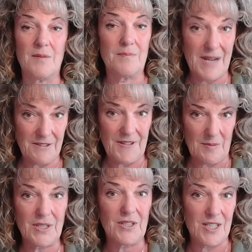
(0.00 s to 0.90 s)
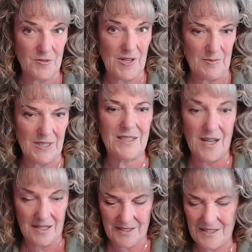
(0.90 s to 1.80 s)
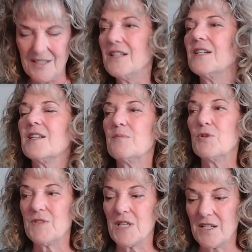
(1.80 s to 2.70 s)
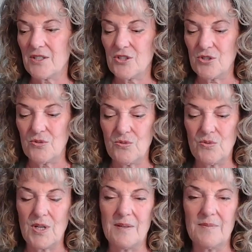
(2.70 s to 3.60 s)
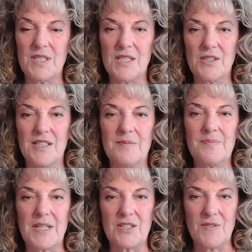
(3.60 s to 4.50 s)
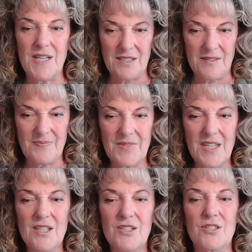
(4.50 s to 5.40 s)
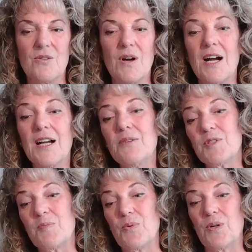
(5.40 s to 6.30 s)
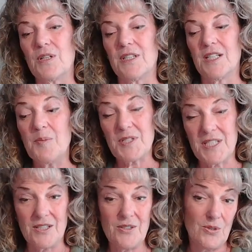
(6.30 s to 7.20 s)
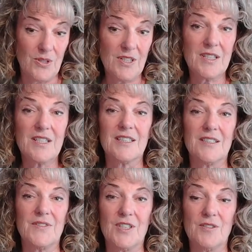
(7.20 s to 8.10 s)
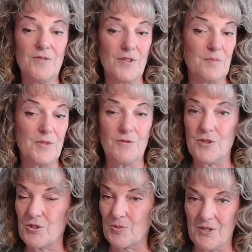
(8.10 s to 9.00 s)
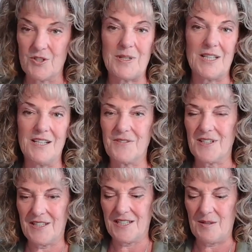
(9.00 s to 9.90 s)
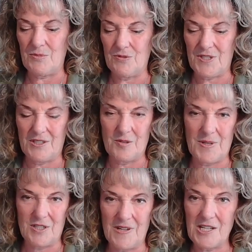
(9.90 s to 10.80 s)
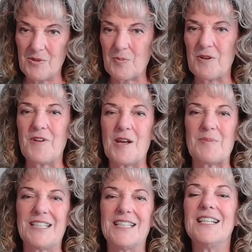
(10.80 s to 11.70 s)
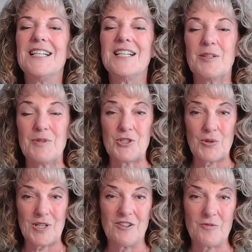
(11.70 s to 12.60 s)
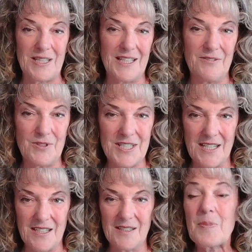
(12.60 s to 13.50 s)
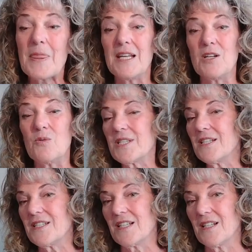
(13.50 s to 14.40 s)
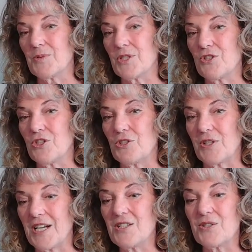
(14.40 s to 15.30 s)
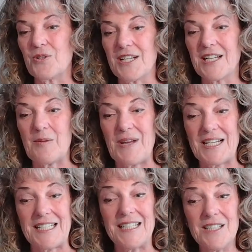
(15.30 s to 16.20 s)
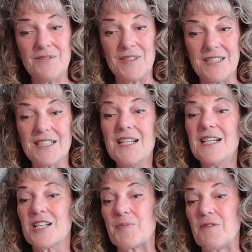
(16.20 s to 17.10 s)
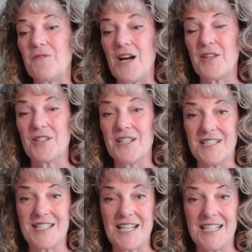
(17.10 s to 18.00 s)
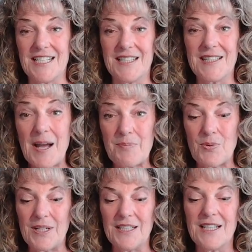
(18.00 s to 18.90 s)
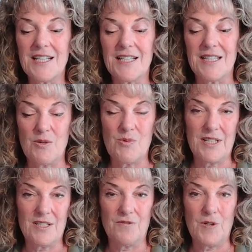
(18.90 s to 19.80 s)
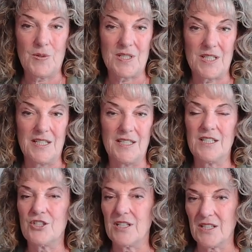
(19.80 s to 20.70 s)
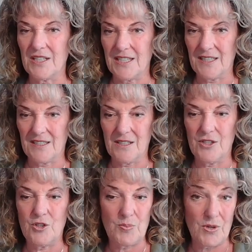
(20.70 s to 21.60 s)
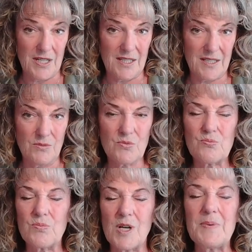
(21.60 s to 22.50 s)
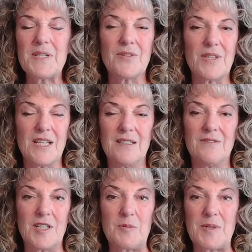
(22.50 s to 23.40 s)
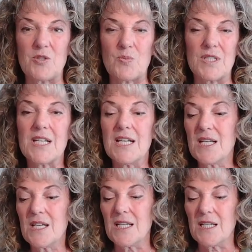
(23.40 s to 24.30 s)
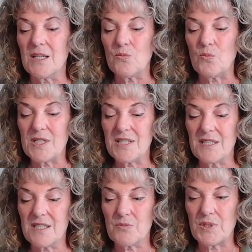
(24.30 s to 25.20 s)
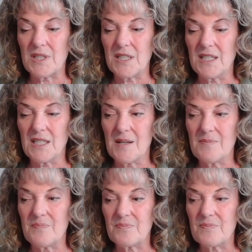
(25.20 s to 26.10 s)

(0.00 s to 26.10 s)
my family, or his family, moved us to Erie, Pennsylvania. So I was born in upstate New York, lived there for the first 3 years of my life. And then I moved to Erie, Pennsylvania with my family. The majority of my life was there. And it wasn't until I was a junior in high school that I came back to Cleveland, because my father had decided at that point they wanted to focus on engineering new products. Up until then, Vitamix wasn't really, in